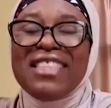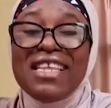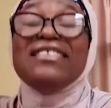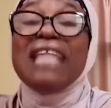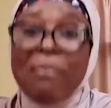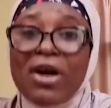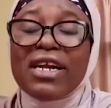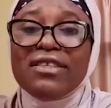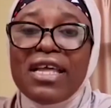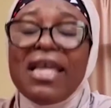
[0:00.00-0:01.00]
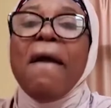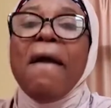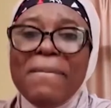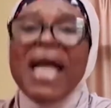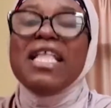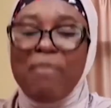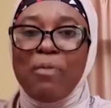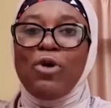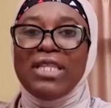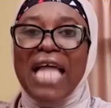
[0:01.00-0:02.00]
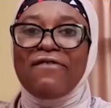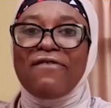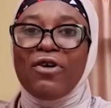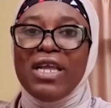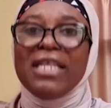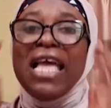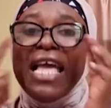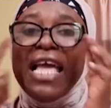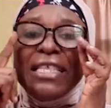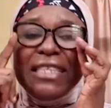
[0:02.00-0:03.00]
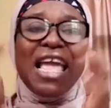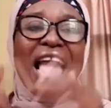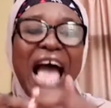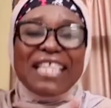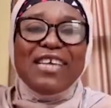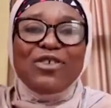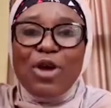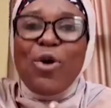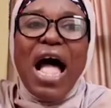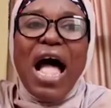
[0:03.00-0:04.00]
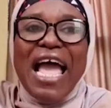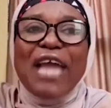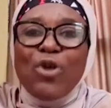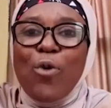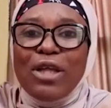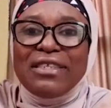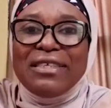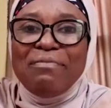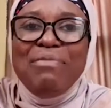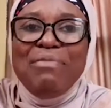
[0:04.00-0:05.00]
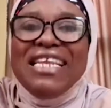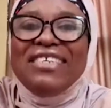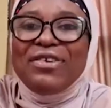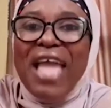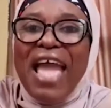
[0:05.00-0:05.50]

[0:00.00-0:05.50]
This democracy, many people died for it. See, so you and I know what military